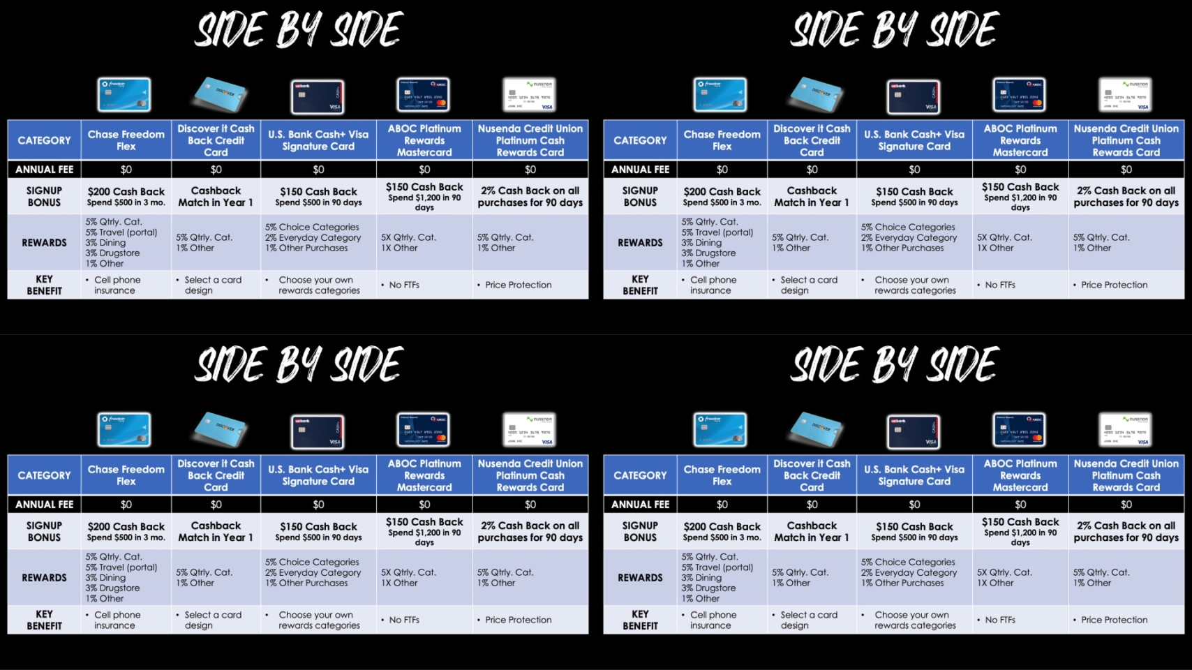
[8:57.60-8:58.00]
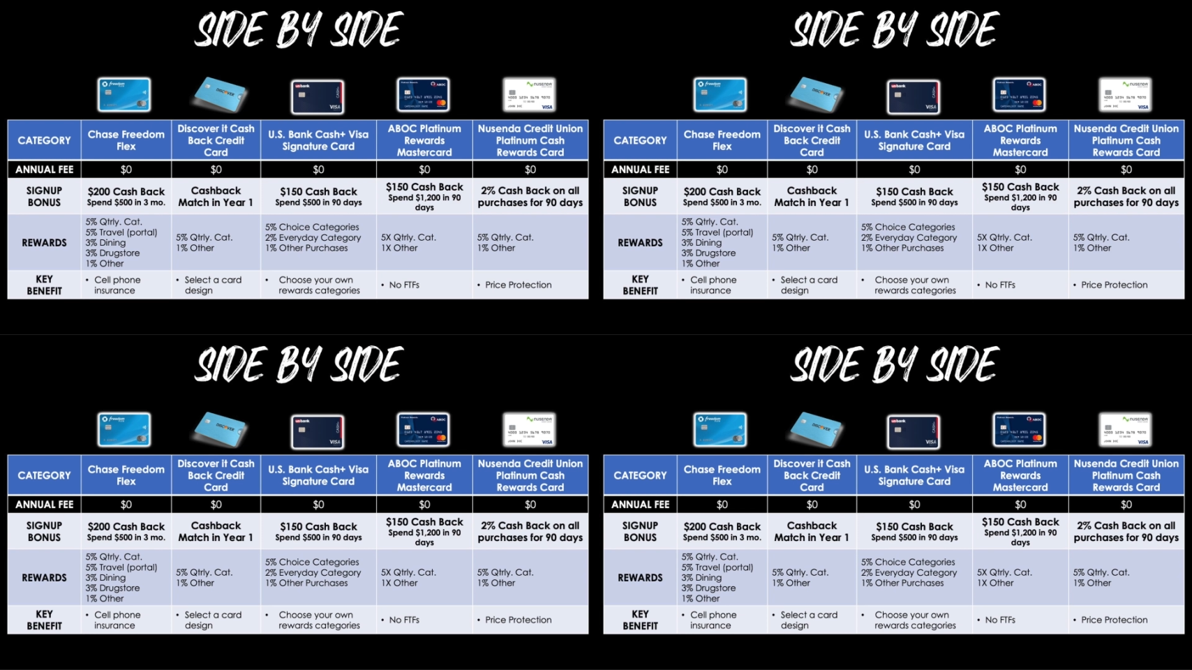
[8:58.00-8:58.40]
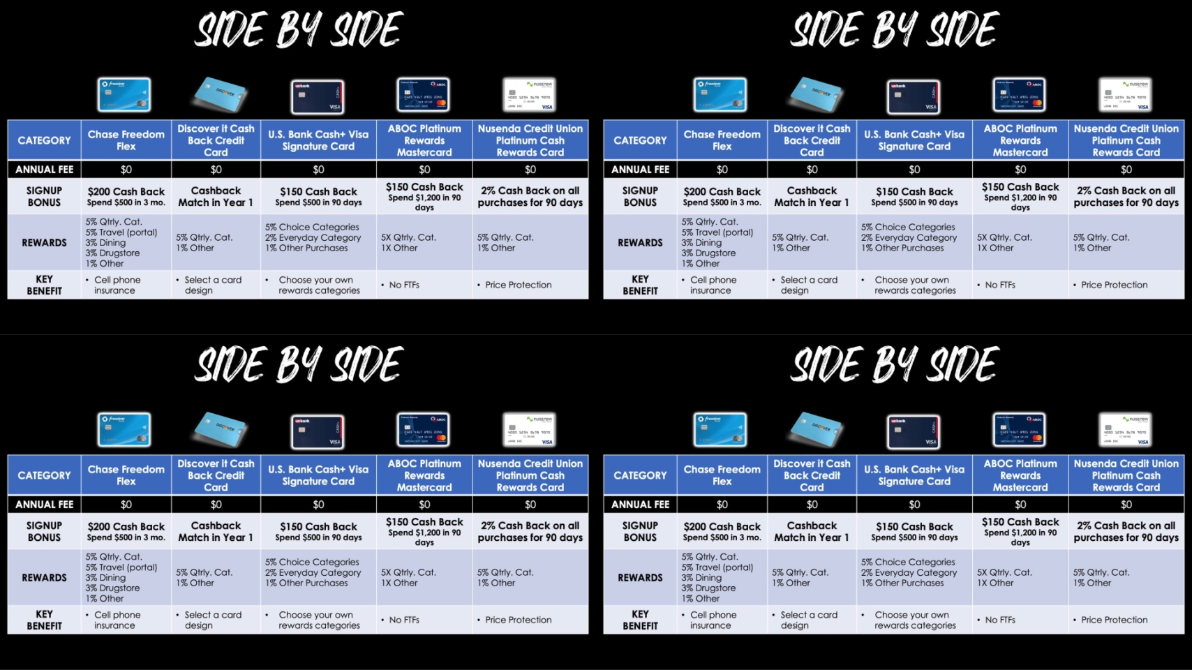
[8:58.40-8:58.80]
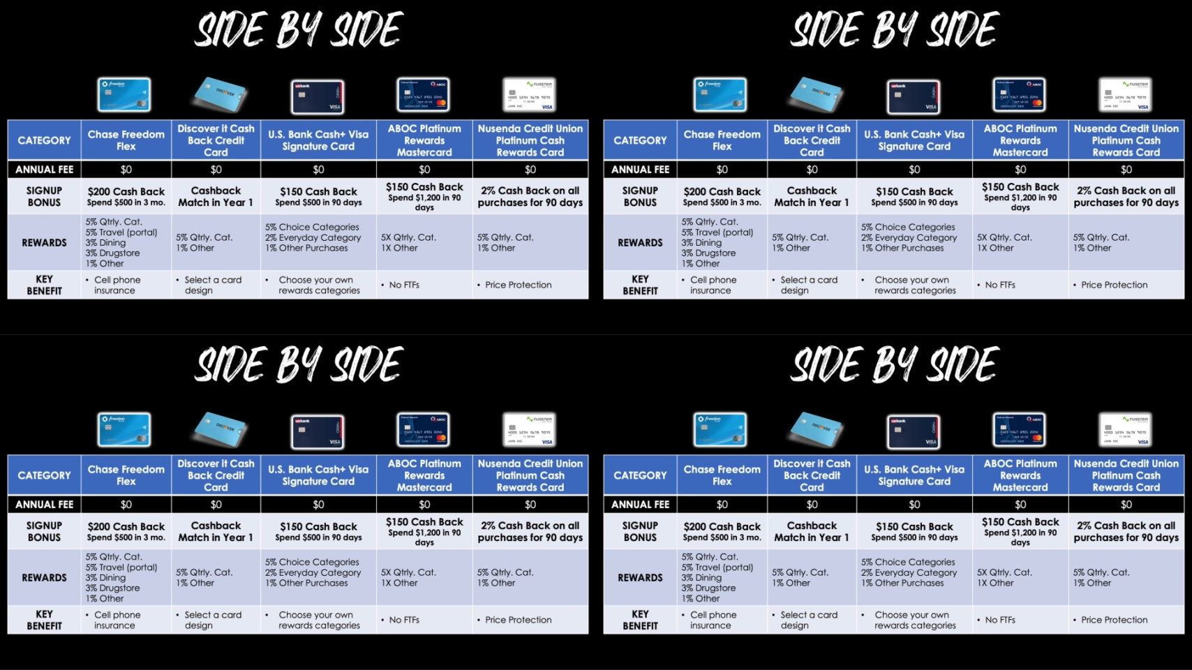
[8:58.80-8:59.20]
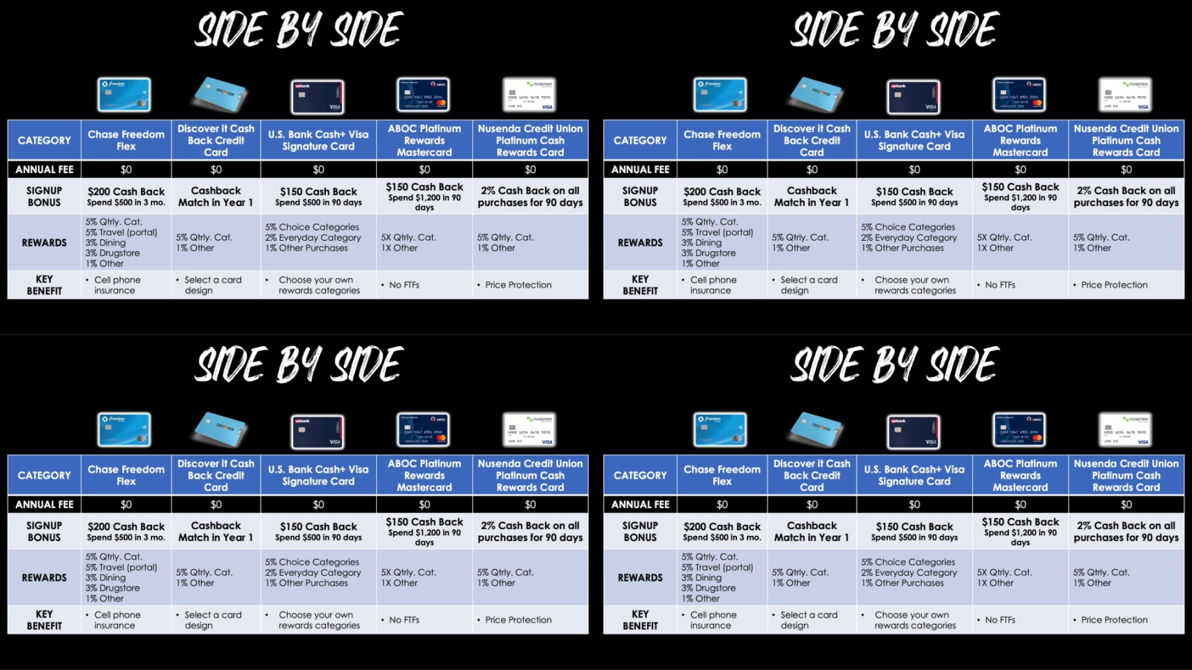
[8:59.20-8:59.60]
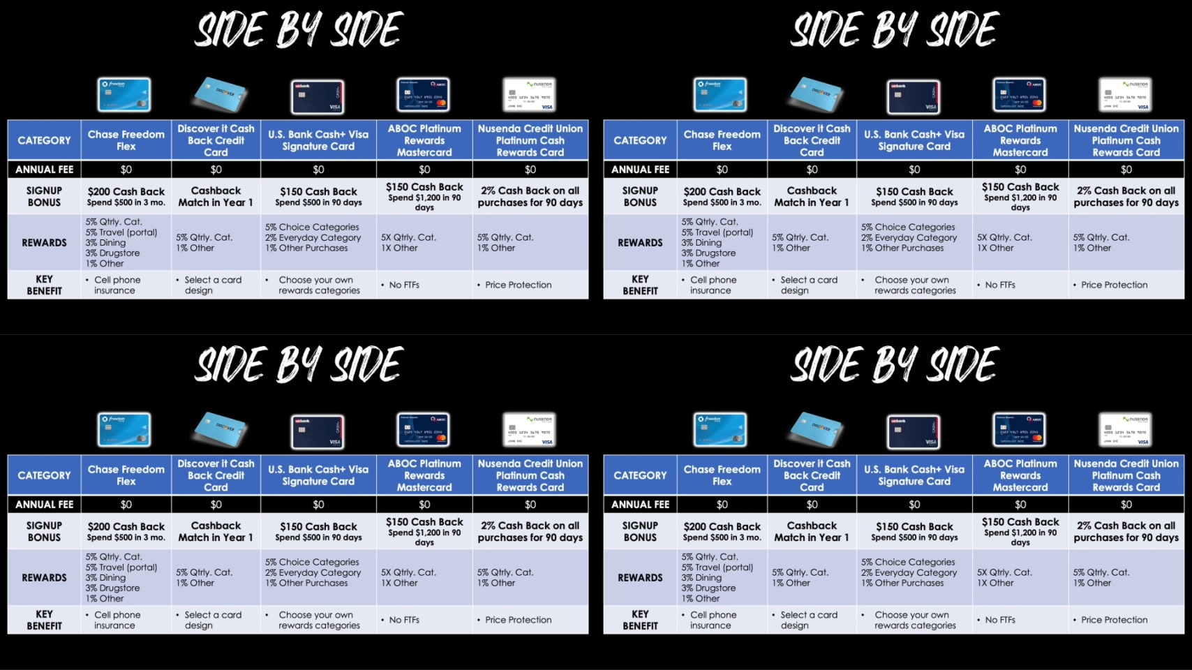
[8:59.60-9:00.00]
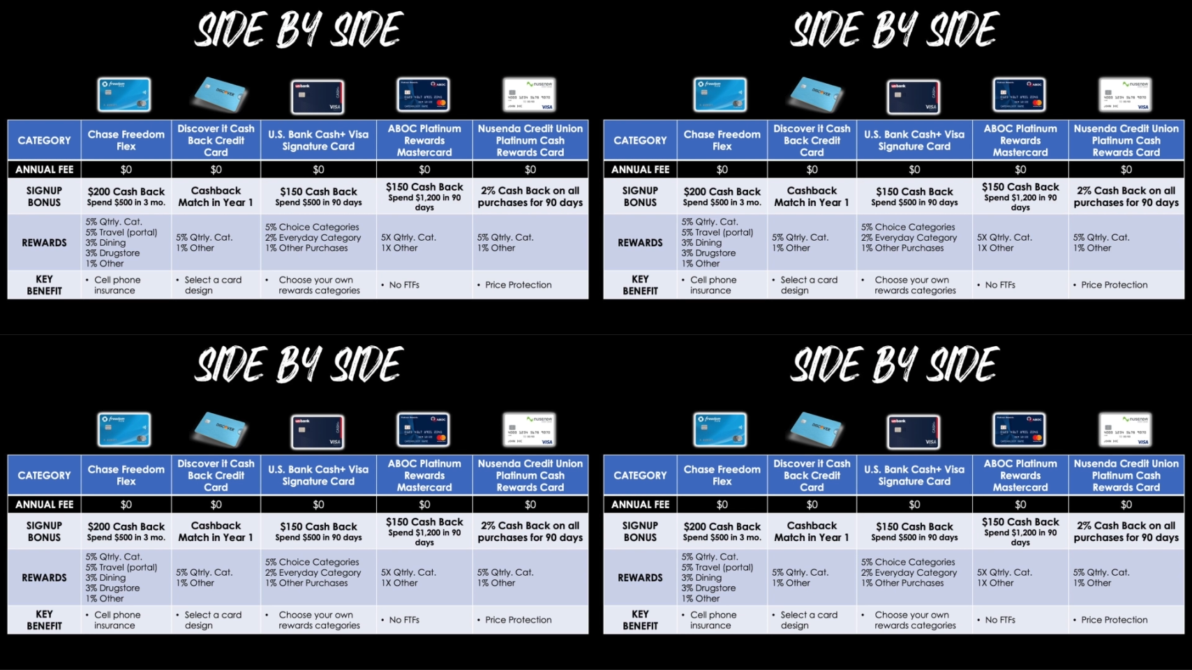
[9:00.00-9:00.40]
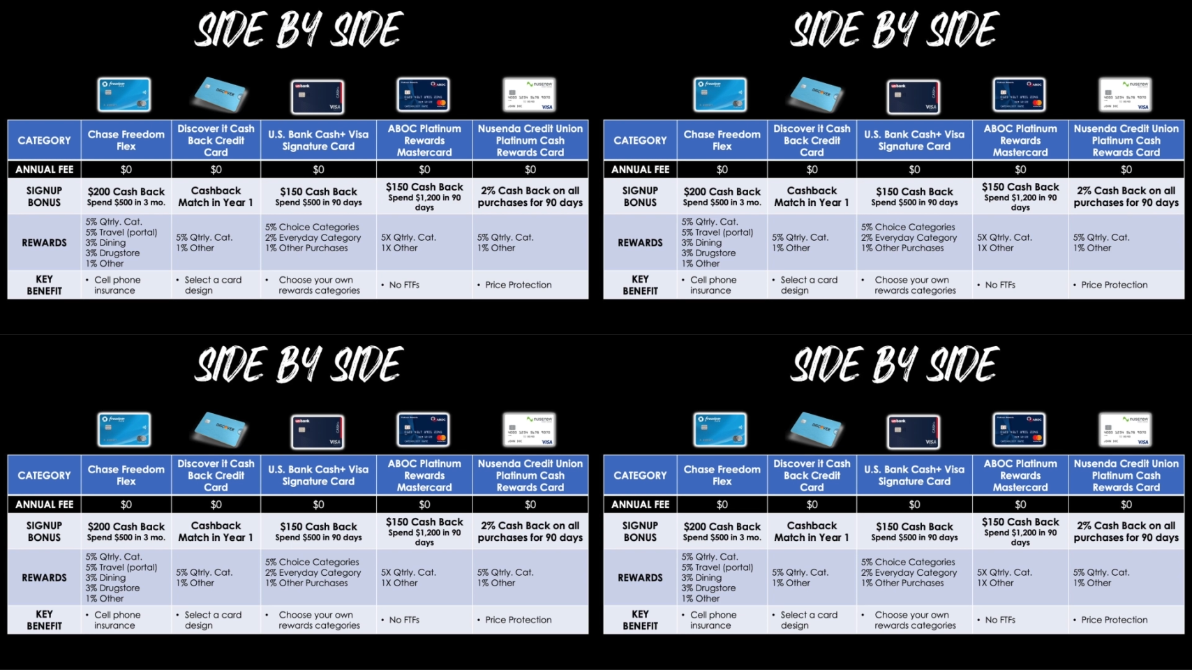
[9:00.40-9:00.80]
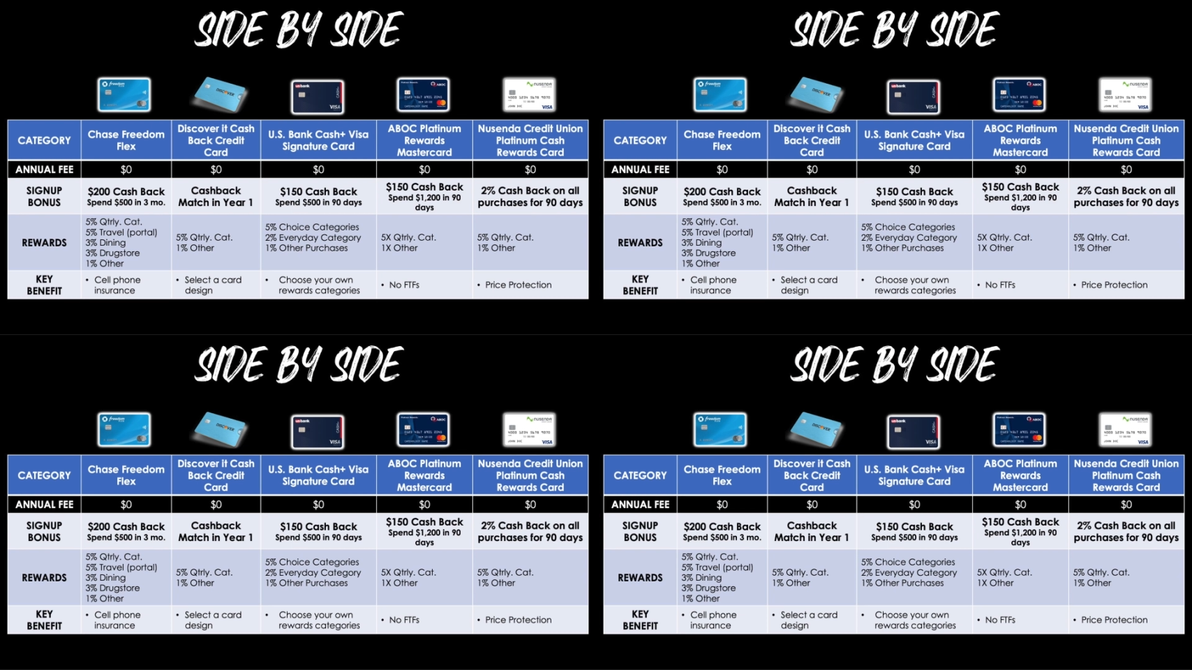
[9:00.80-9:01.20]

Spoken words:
No face is visible, so there are no lips to read.